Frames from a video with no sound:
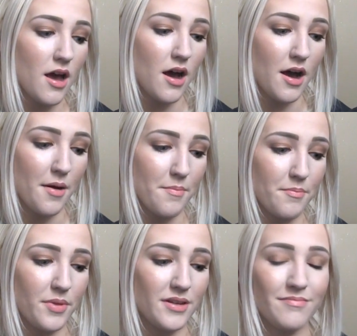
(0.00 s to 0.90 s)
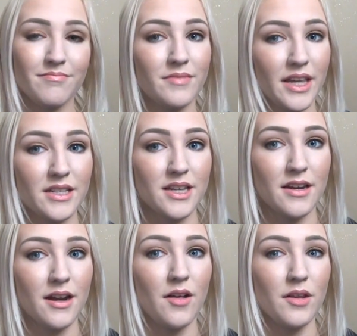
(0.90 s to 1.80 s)
But like I
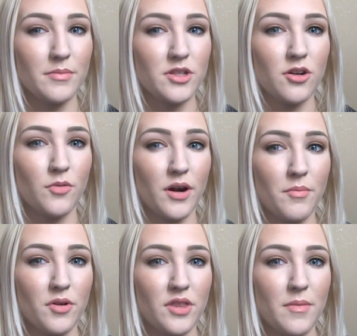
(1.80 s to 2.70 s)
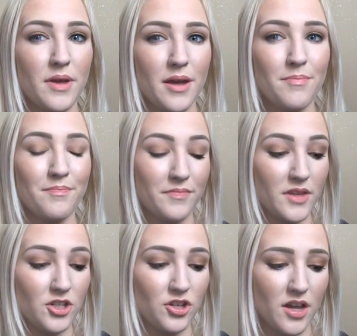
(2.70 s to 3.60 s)
said, now that I'm going to start wearing Birthday Babe,
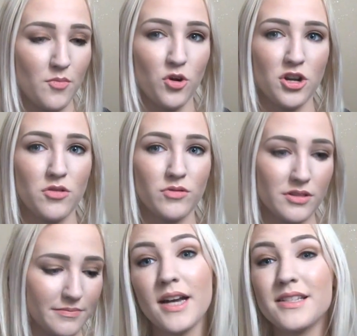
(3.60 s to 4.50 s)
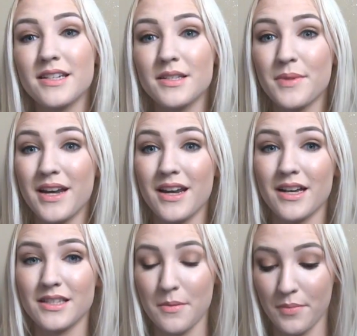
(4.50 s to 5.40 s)
that should get more use. Next is my
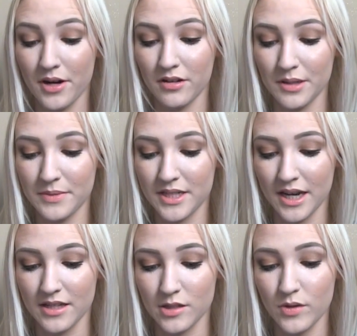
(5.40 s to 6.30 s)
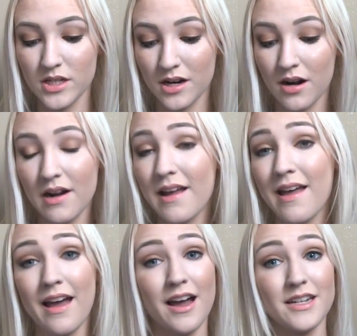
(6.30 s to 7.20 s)
NYX Butter Lipstick in Sweet Tart.
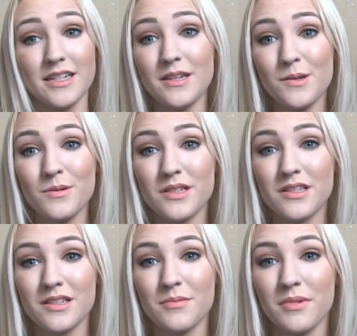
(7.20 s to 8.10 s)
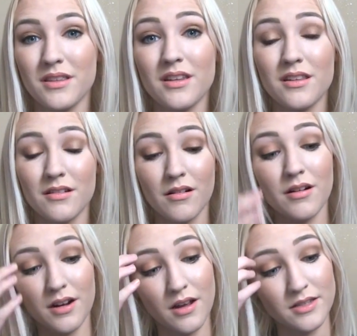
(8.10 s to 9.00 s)
I didn't use this month
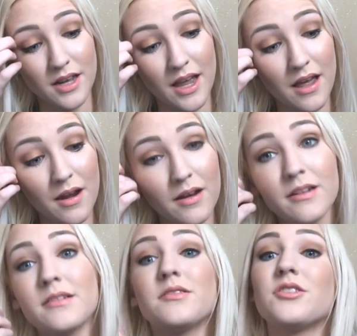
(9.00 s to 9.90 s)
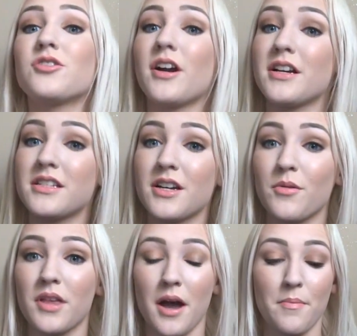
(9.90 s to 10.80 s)
either because, again, just trying to stick
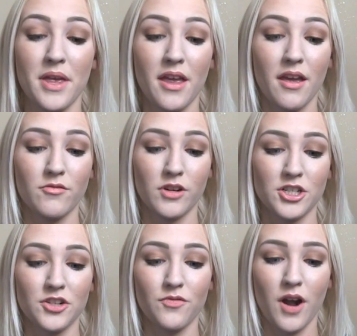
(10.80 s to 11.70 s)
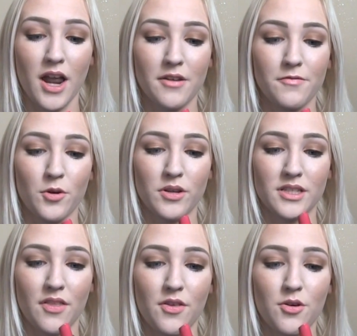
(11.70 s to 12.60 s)
with hot pink and Russian red and focus
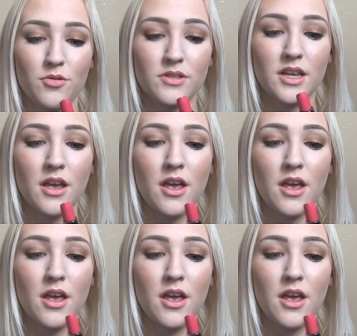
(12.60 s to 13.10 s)
on those.